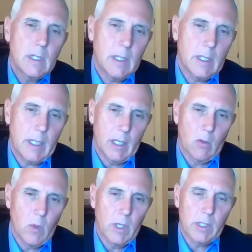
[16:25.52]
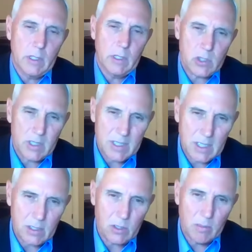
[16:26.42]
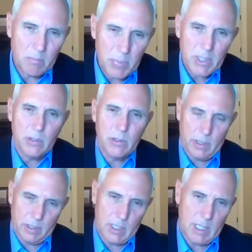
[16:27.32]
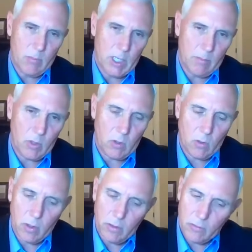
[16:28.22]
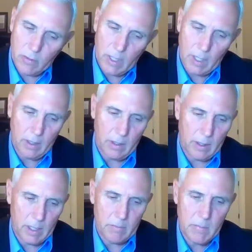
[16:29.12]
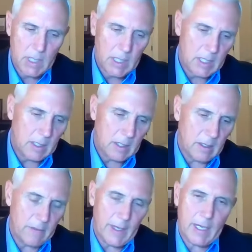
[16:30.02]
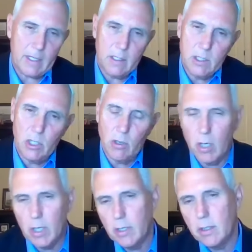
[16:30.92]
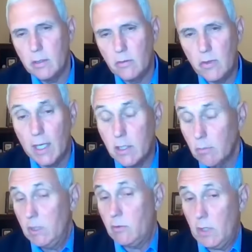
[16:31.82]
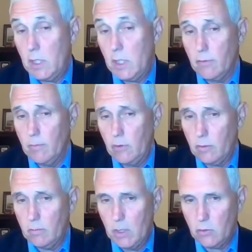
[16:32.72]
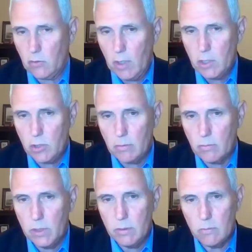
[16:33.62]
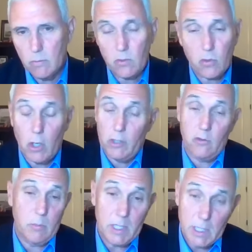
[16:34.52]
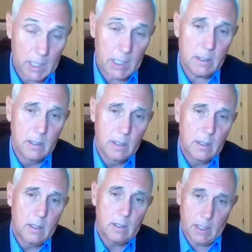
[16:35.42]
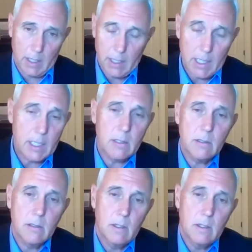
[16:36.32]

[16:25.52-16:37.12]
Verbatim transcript: uh, and a willingness to continue to build on the Abraham Accords, and uh, uh, that a year on is yet to be seen from this administration. We saw it as a beginning, not an end,